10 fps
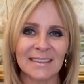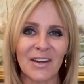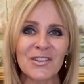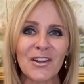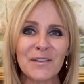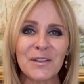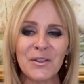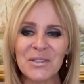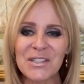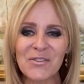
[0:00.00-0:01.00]
O'Donohue
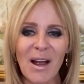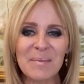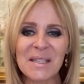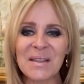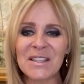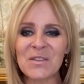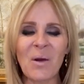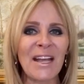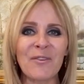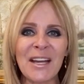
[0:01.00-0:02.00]
describes it this
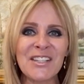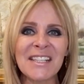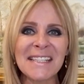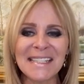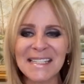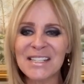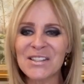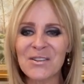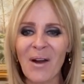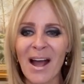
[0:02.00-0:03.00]
way: graciousness
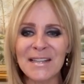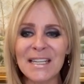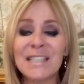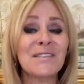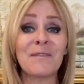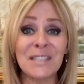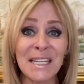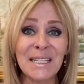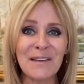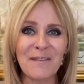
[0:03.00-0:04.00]

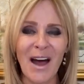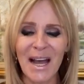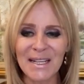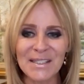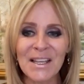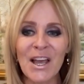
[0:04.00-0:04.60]
dignifies